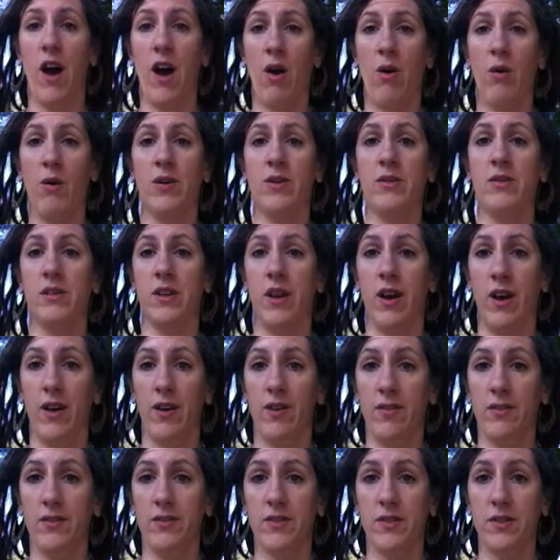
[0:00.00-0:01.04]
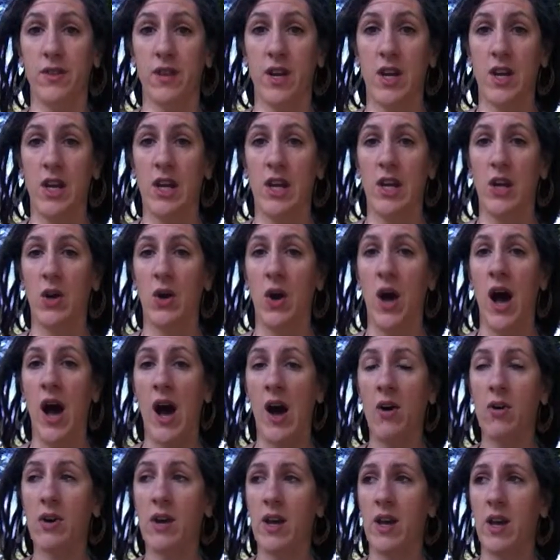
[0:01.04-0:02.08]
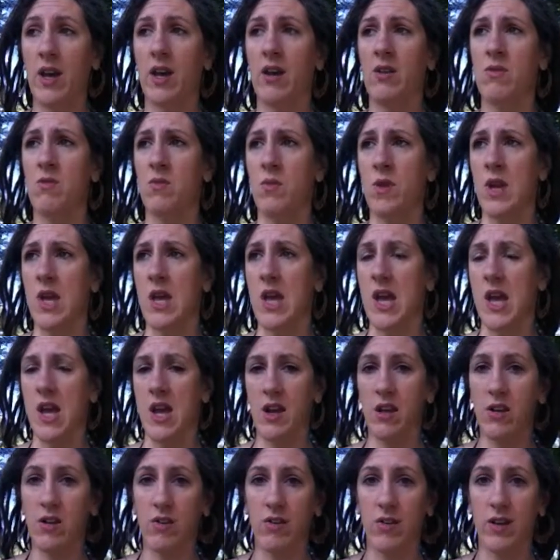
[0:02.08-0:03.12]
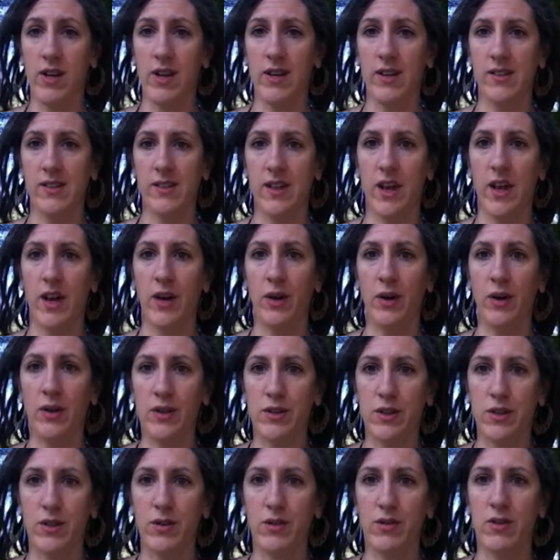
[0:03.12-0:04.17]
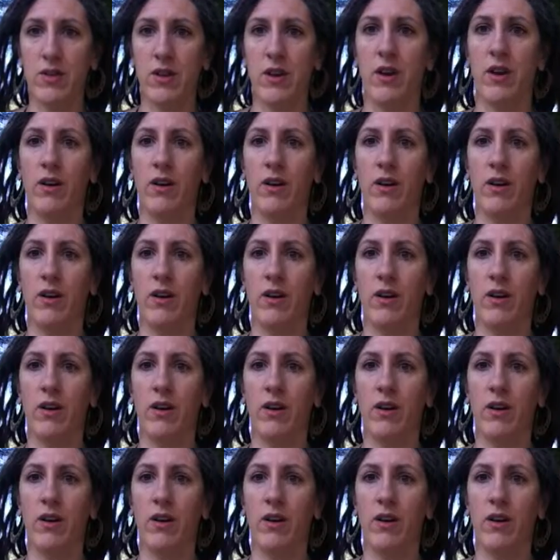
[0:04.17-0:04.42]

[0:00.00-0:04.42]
ourselves. How can we increase our dose